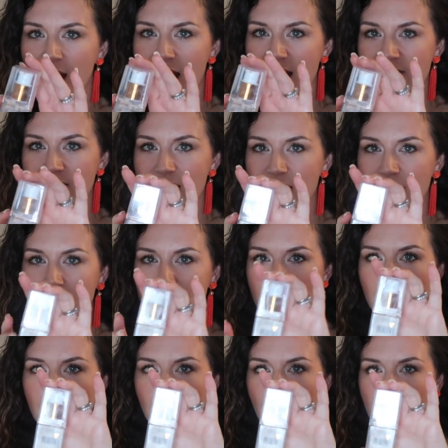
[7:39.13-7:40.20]
I think it
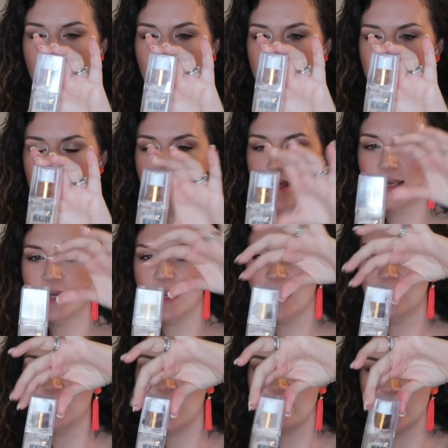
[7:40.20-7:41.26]
is great. Again,
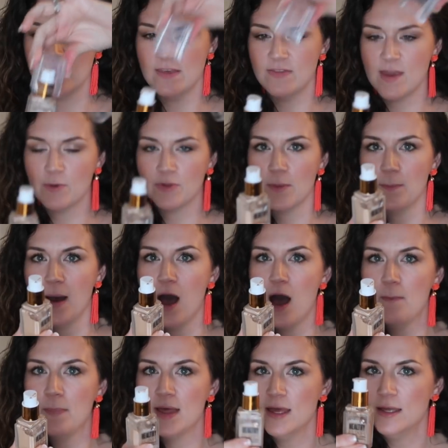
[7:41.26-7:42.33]
I love anything with a
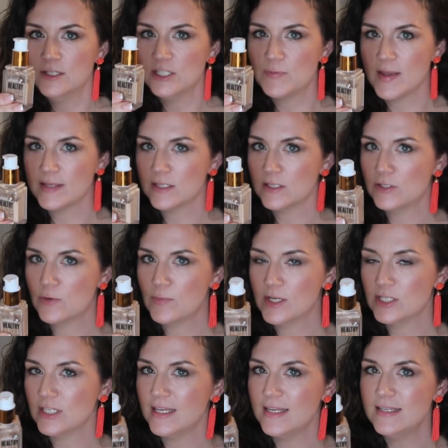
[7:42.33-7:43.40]
pump. Just makes it so
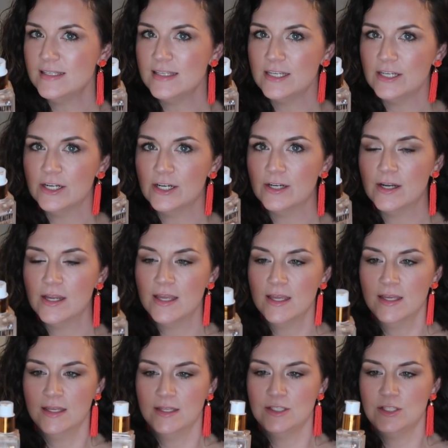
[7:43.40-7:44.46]
much easier
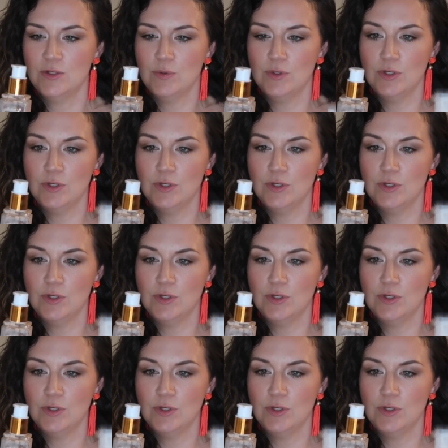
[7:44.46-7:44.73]
to